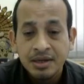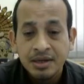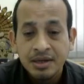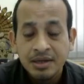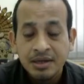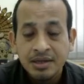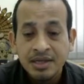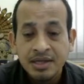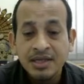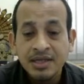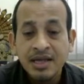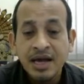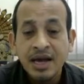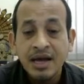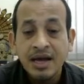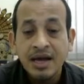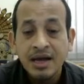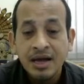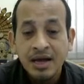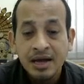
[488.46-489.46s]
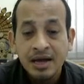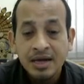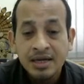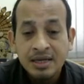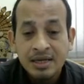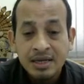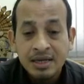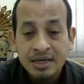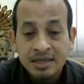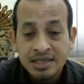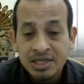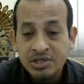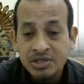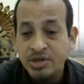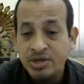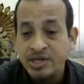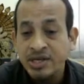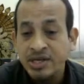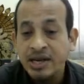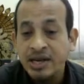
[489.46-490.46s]
Then the
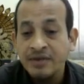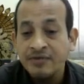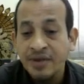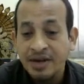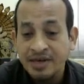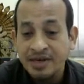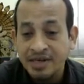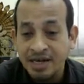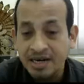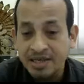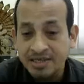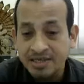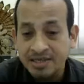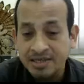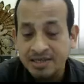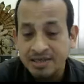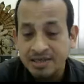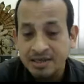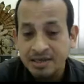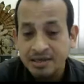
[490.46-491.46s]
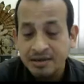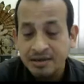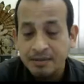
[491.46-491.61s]
situational factors